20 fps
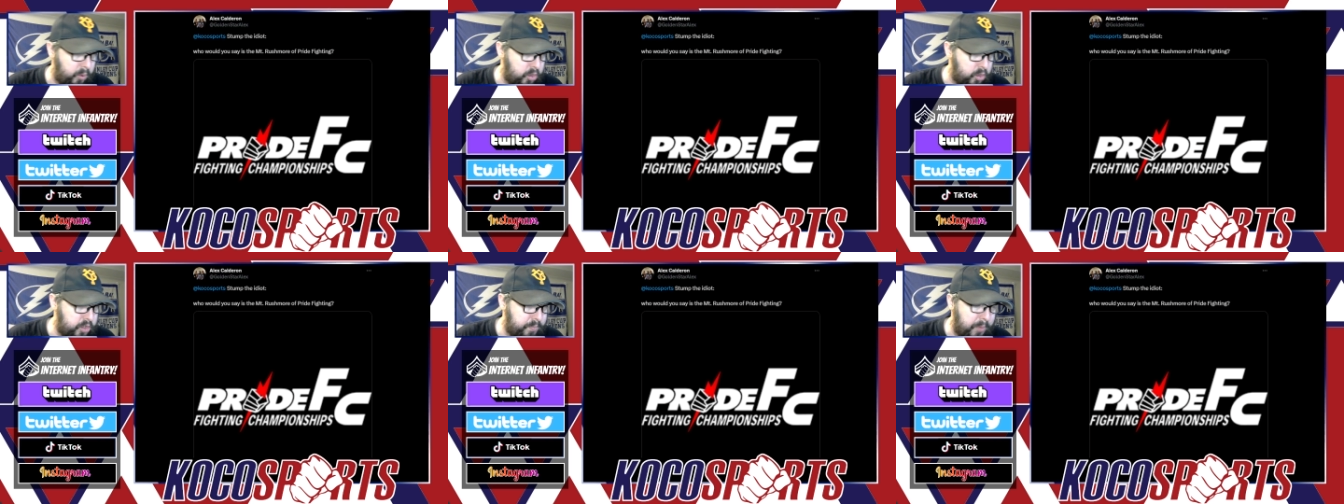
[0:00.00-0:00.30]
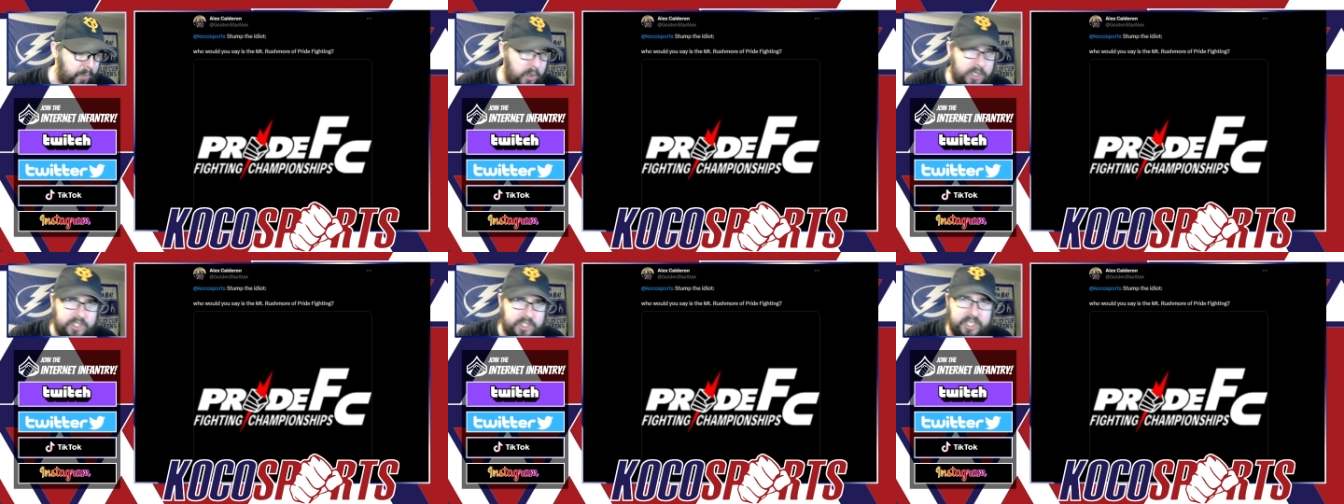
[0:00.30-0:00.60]

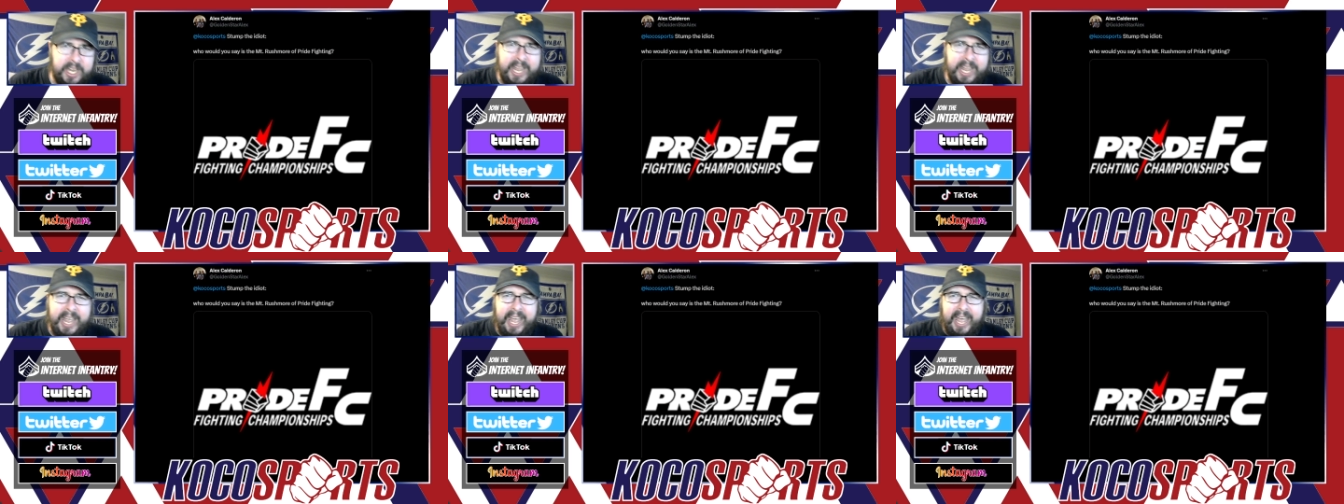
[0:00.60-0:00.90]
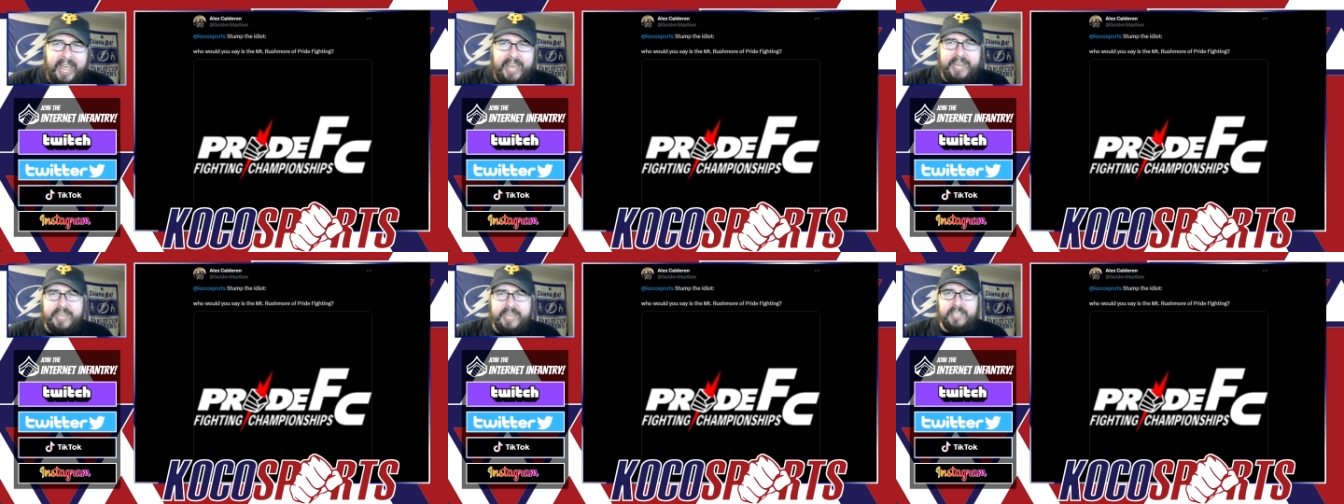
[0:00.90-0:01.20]
Sports.
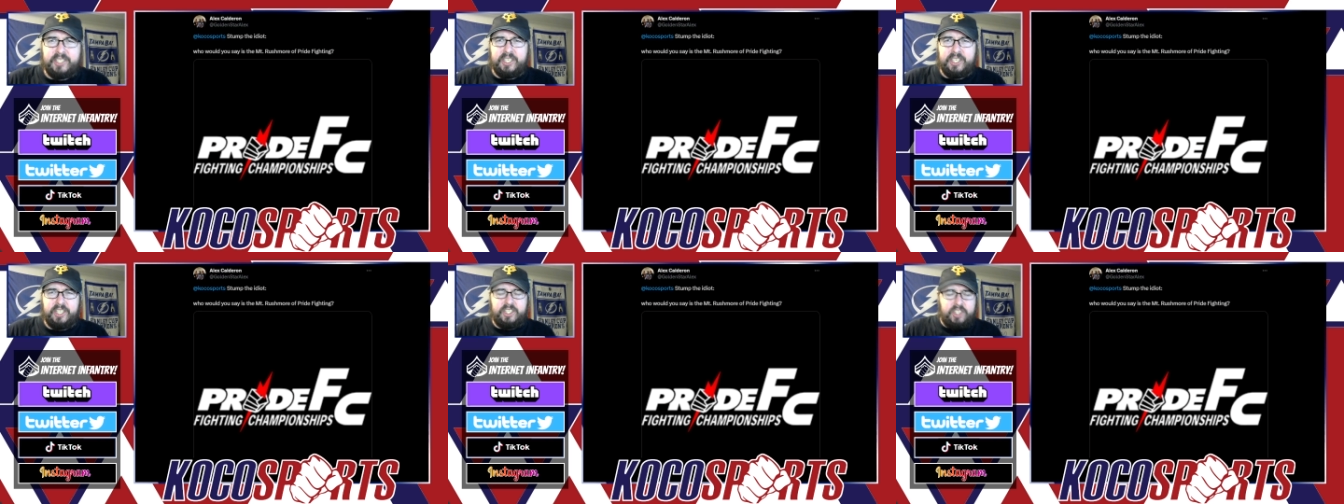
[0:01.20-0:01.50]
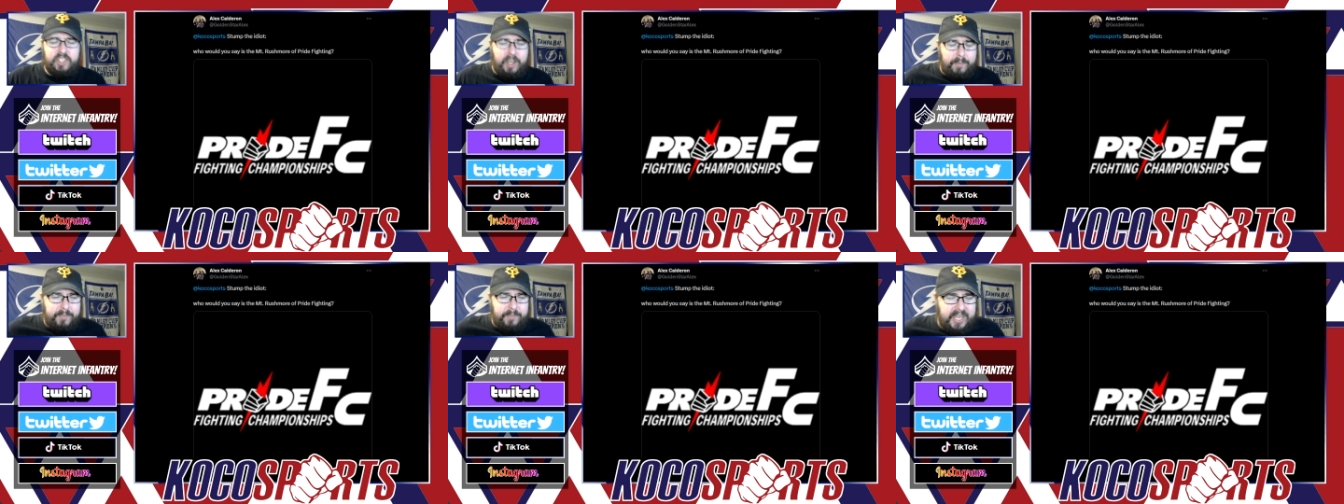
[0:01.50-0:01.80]
And this is
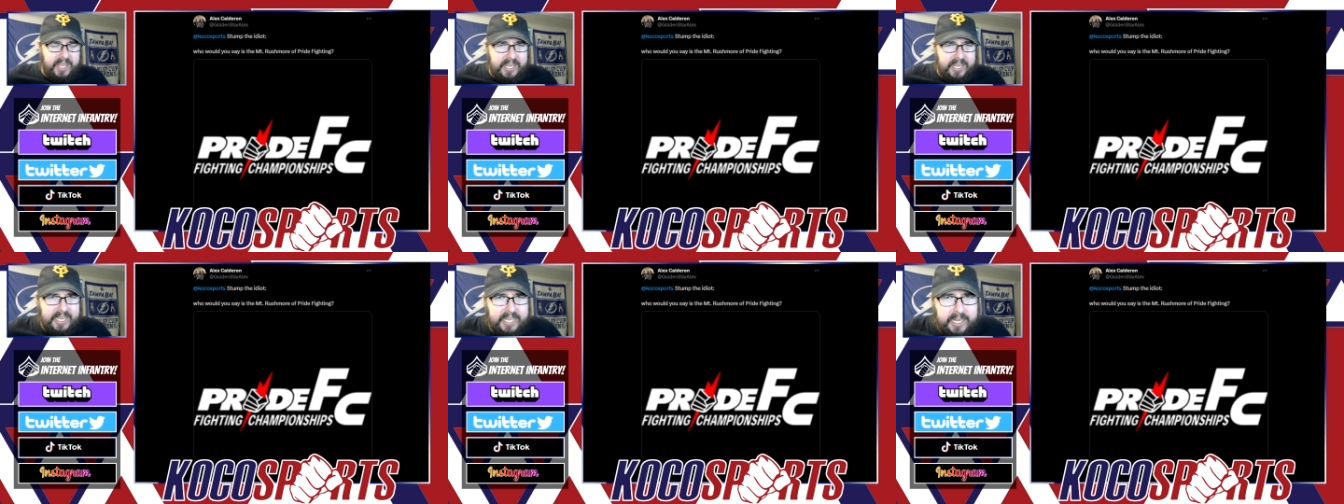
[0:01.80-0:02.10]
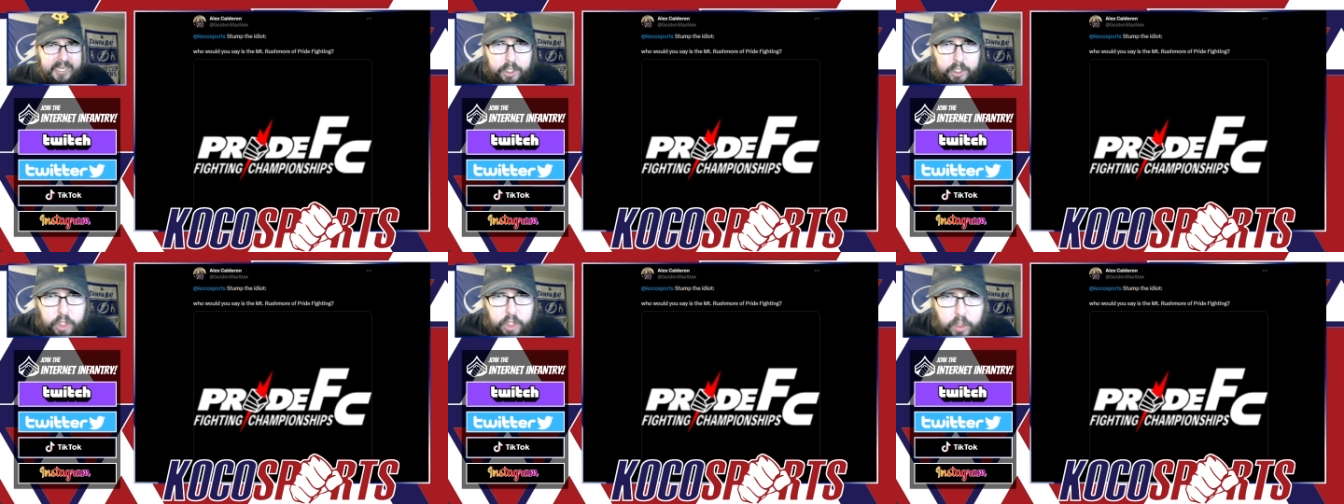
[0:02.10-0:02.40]
Stump the
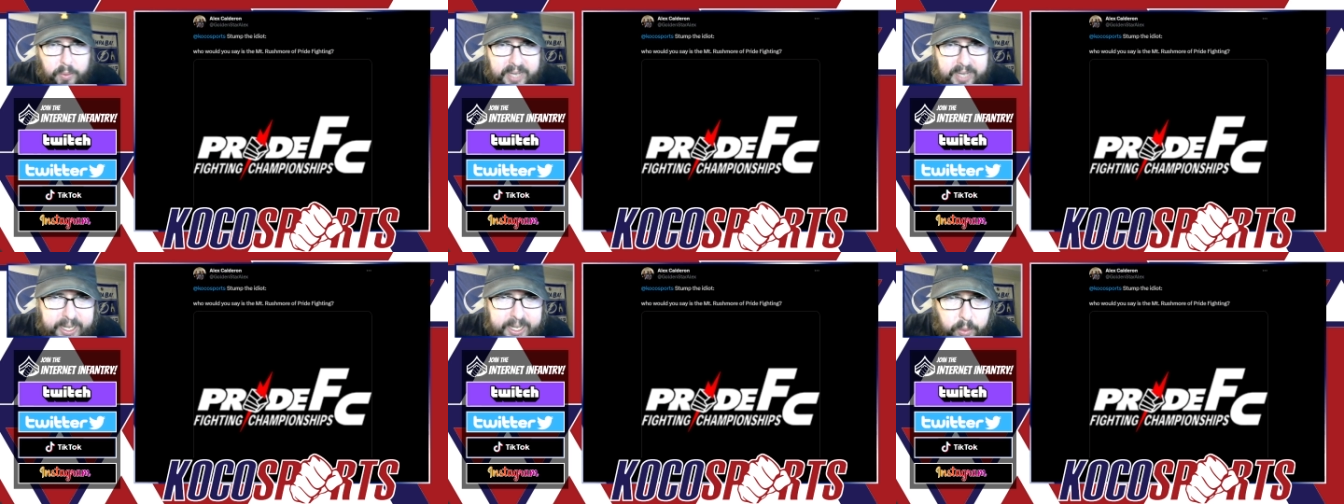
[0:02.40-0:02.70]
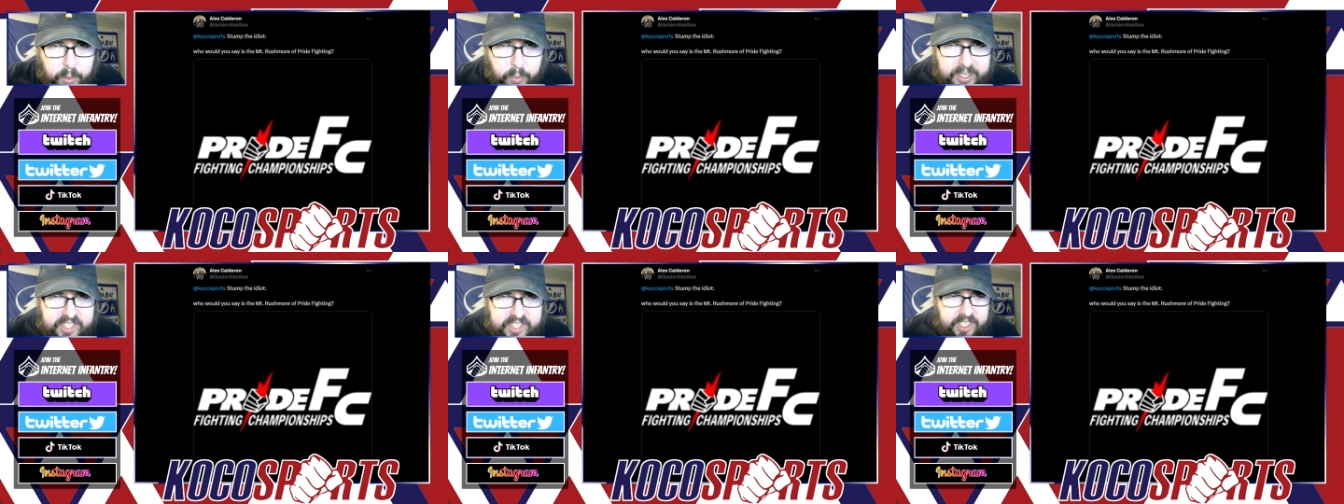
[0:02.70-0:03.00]
Idiot, a Q&A
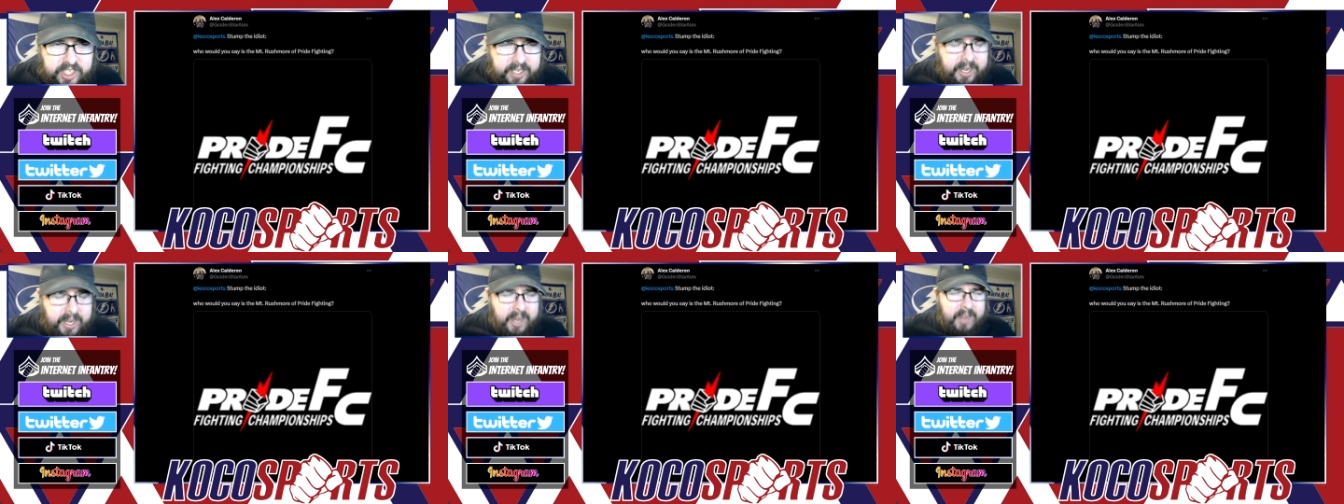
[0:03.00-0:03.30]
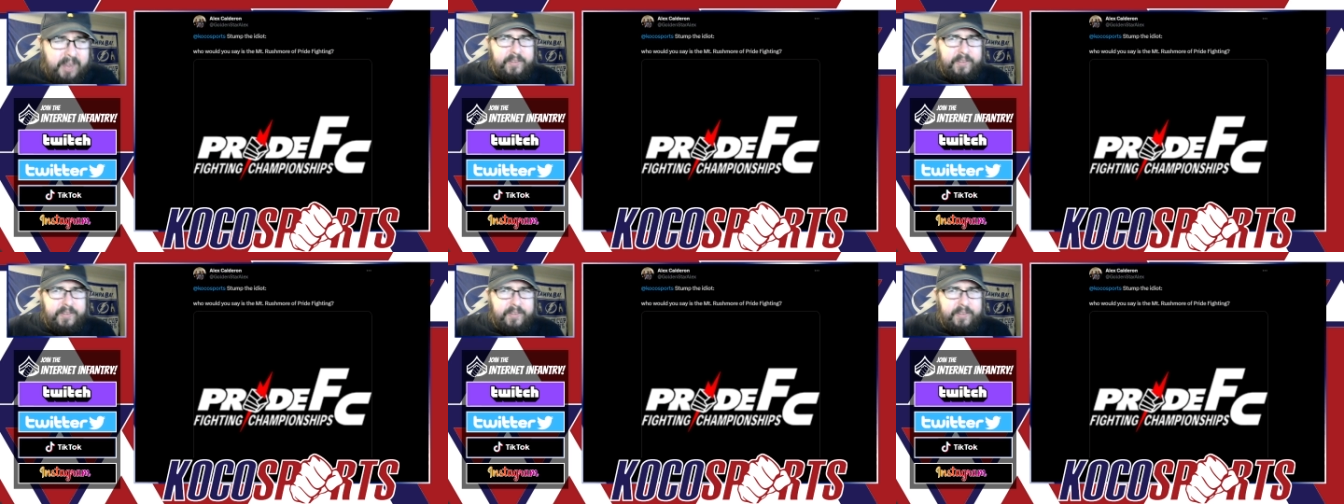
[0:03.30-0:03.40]
question.